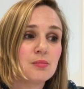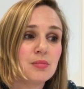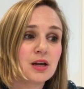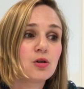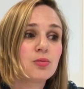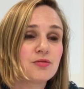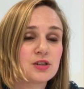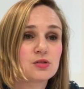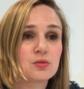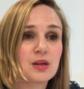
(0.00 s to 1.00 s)
medical
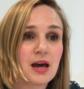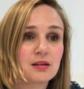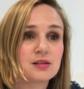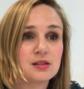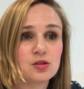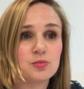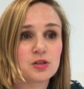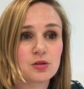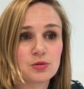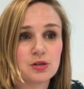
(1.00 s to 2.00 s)
professionals with access to
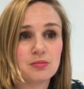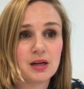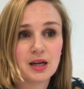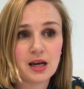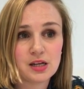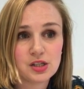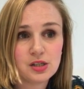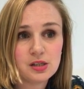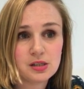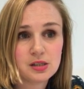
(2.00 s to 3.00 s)
prescription
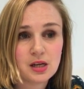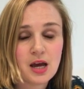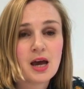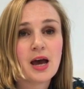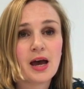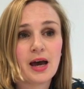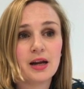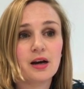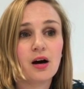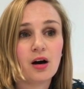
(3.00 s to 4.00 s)
medications had
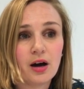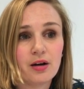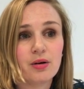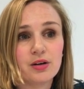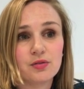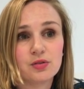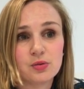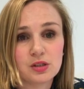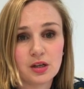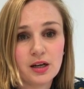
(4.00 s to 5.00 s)
a higher rate of
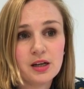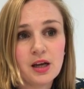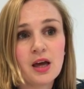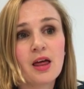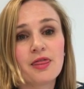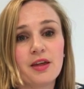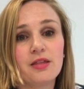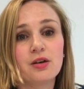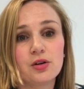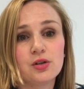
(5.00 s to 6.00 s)
suicide than
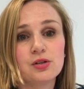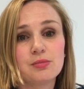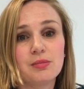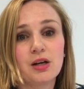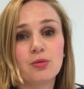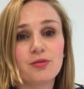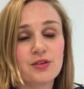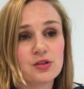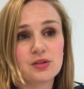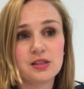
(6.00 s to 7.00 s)
those medical
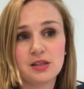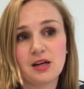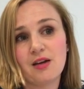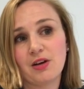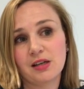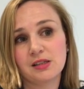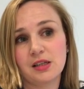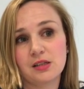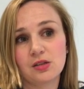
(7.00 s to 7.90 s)
professionals that didn't have access.